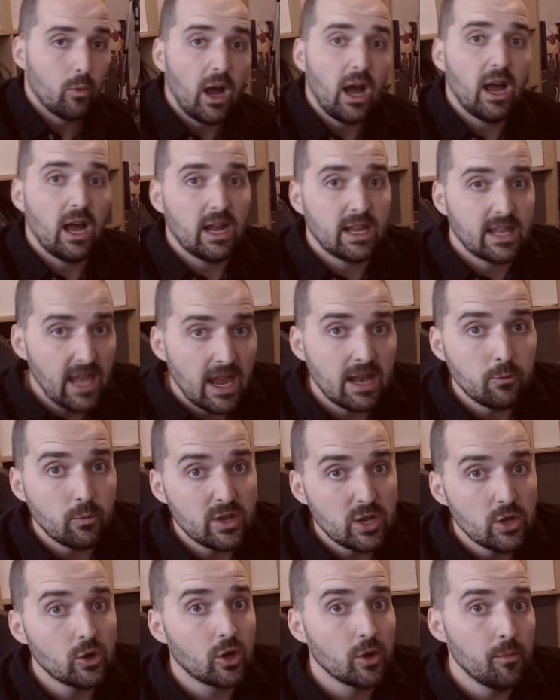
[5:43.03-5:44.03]
Again,
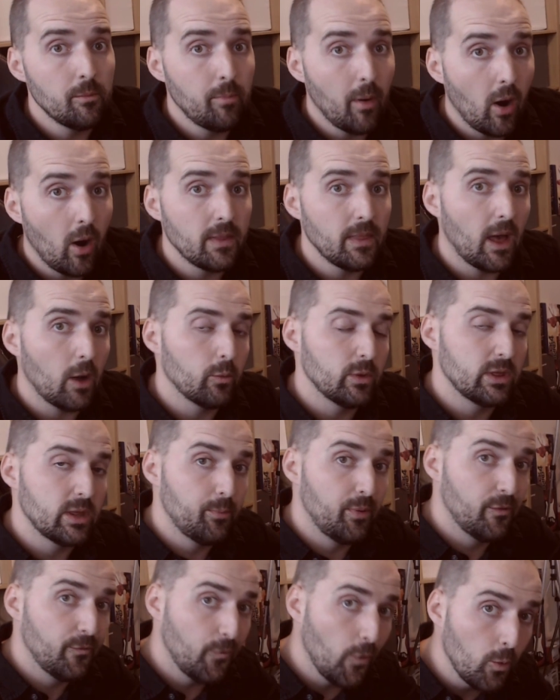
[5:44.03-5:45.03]
when you combine that with the
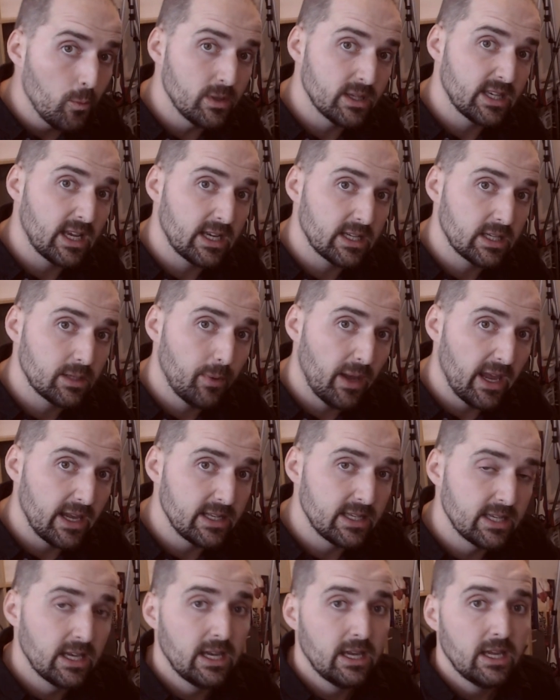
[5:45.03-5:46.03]
performance
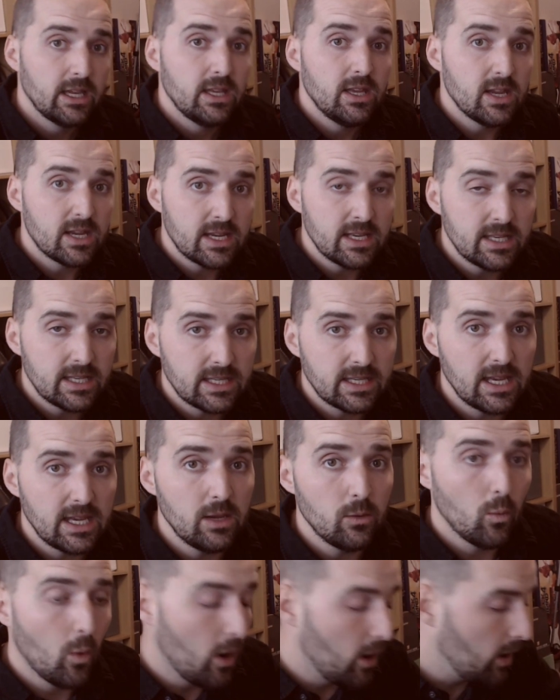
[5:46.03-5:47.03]
aspect, you can
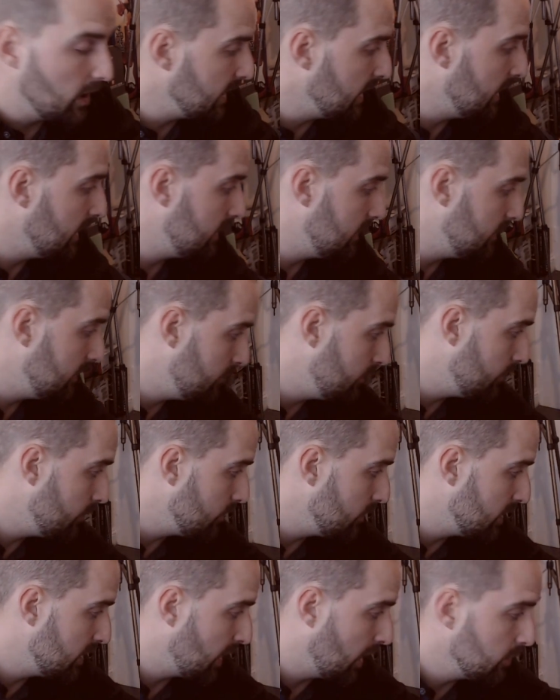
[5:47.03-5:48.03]
see why,
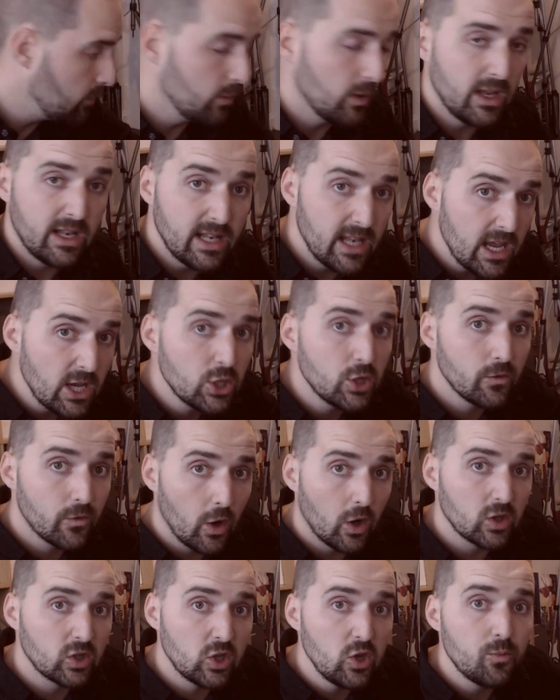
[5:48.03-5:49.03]
you know, unless you've
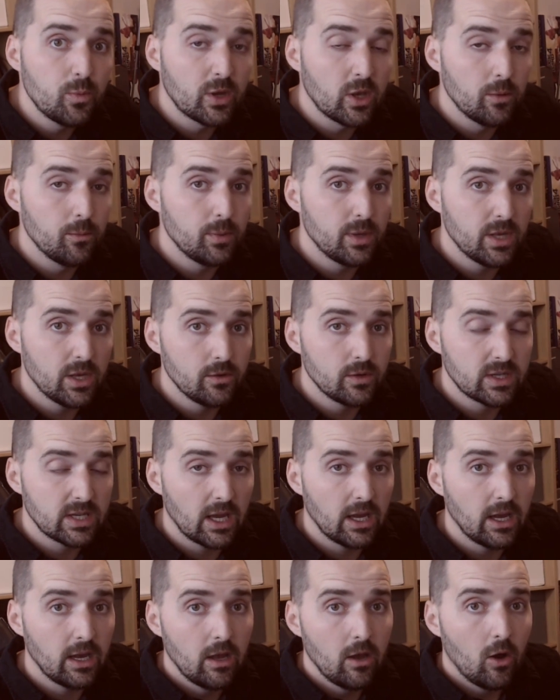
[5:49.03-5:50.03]
got a
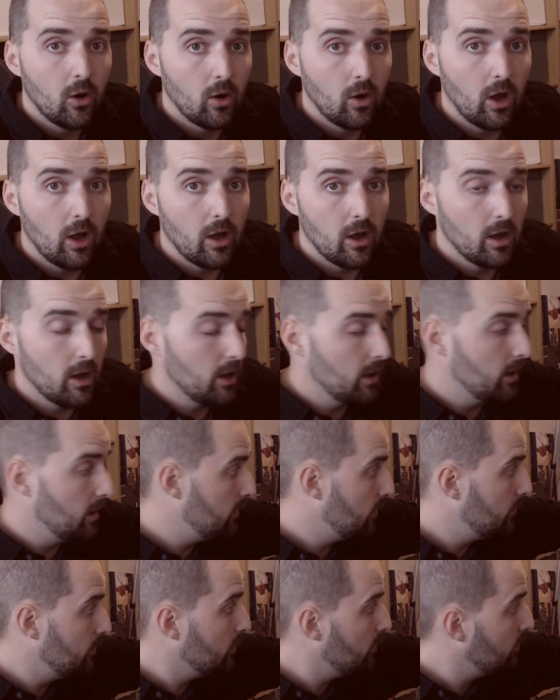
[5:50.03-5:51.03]
supercomputer,
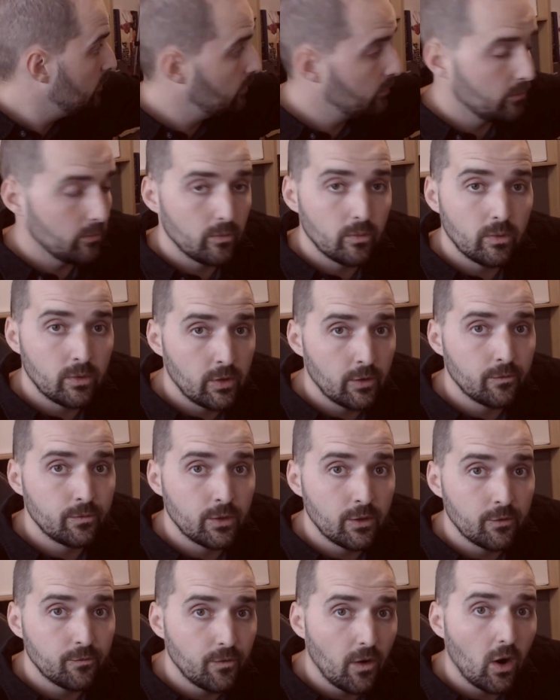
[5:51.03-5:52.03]

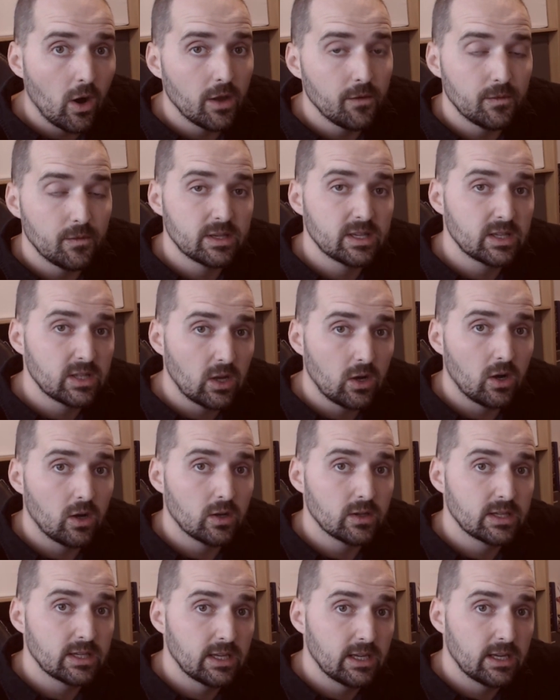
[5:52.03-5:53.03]
the Vive
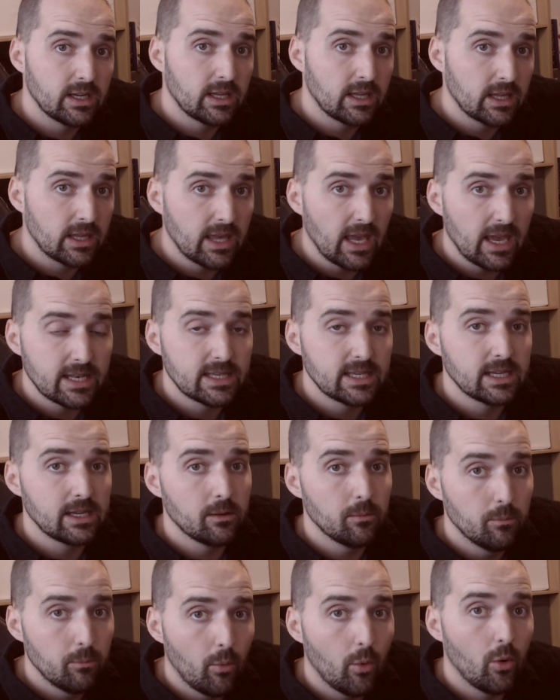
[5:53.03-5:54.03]
starts
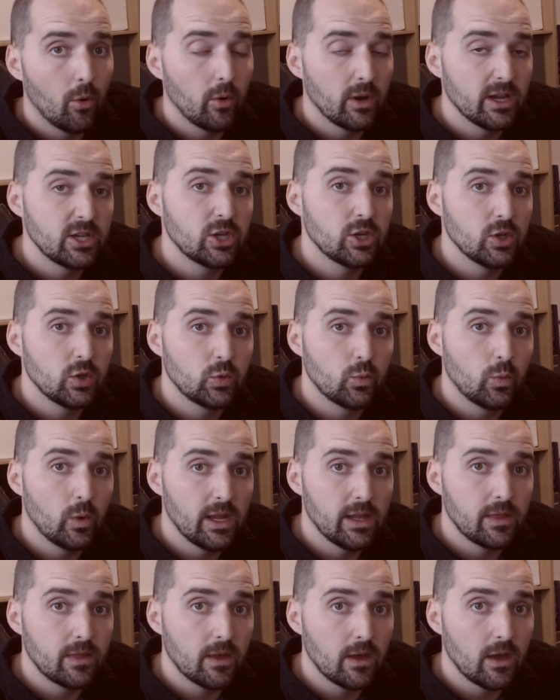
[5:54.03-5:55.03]
getting more issues
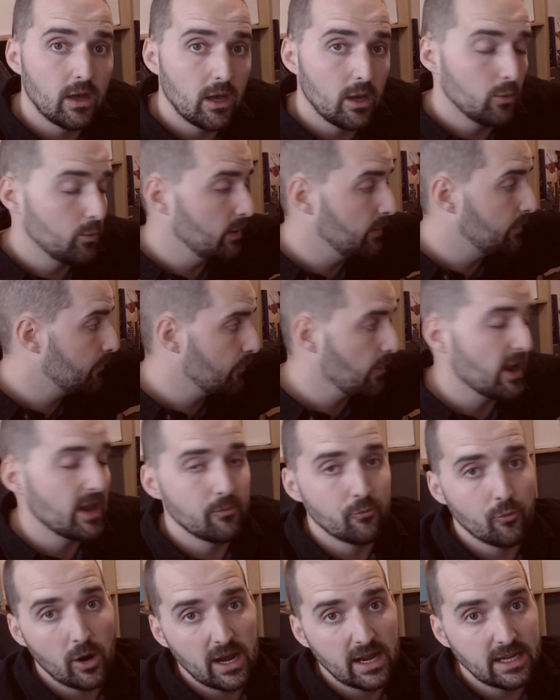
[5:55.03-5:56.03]
with
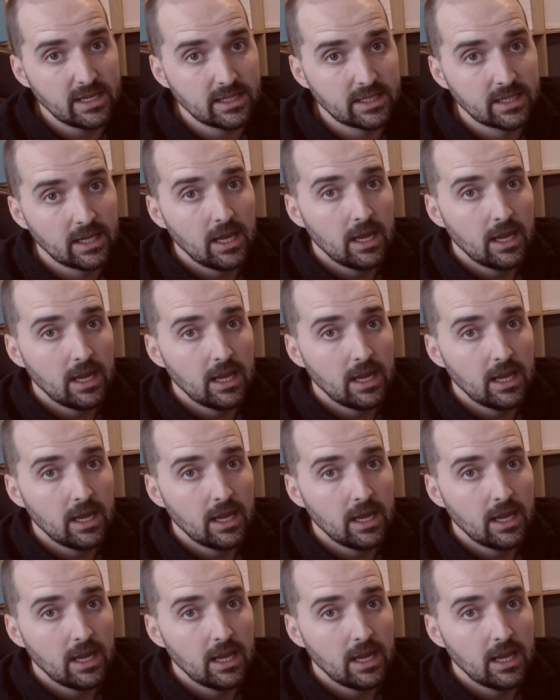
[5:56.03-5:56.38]
frame rates,